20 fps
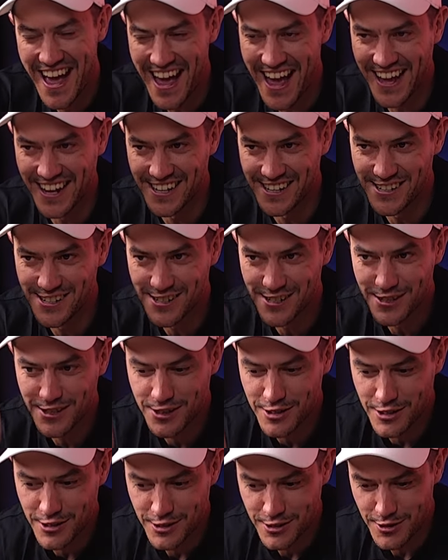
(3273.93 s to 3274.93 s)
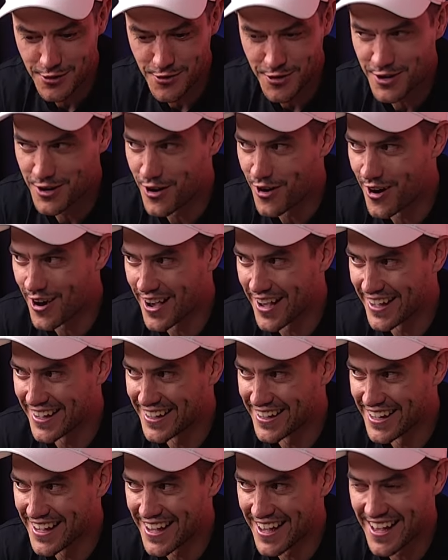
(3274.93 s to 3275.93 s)
and you and
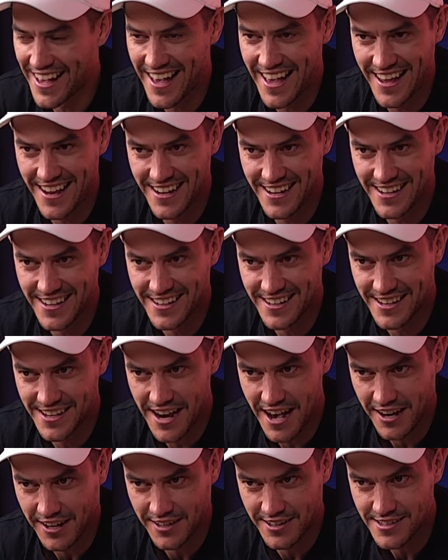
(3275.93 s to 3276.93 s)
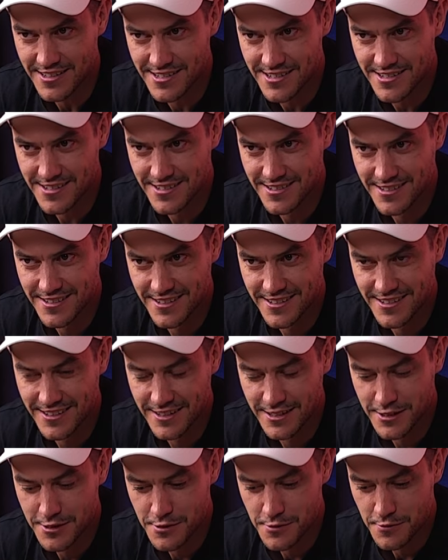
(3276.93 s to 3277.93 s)
I and Nuggets
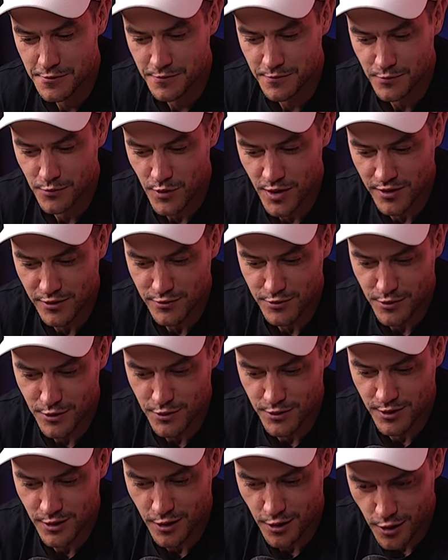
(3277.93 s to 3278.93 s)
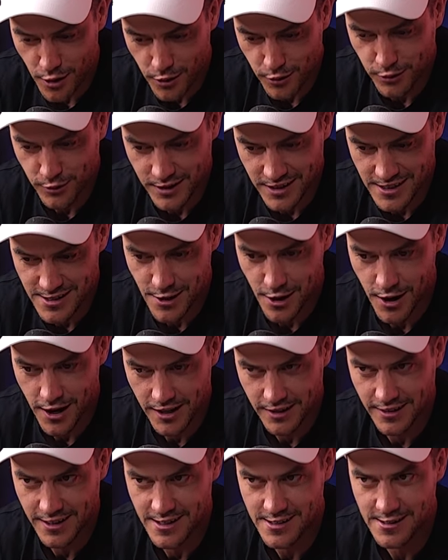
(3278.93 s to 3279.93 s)
went through the whole entire
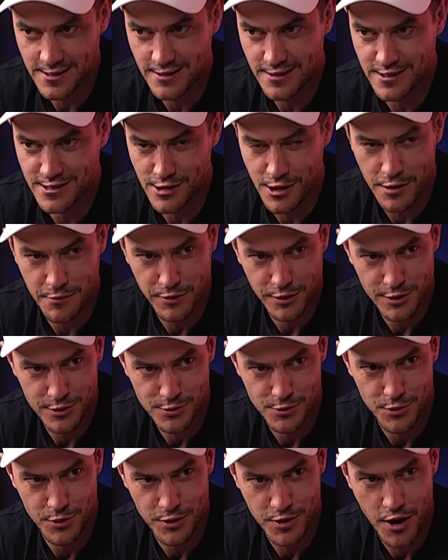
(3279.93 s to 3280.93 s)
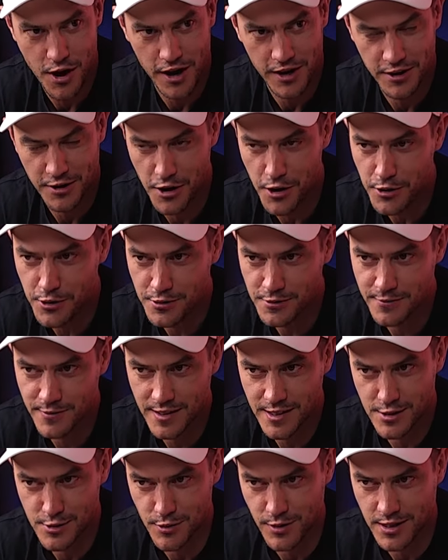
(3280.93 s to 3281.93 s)
list at the time because we are nine and zero oh
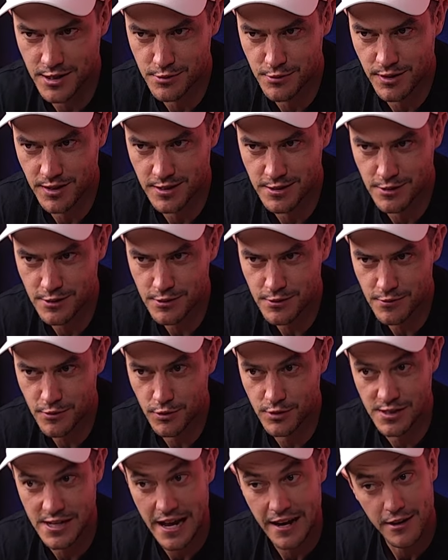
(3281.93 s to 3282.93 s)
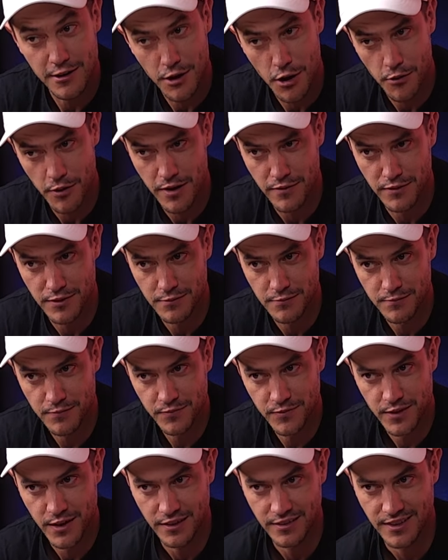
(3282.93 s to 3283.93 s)
in twenty twenty two or ten and zero oh even.
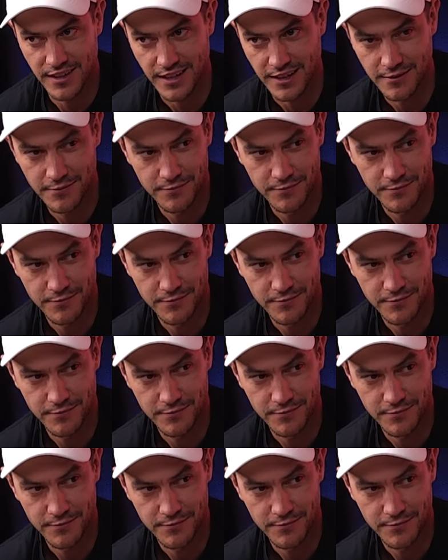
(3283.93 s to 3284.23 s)
I think. Is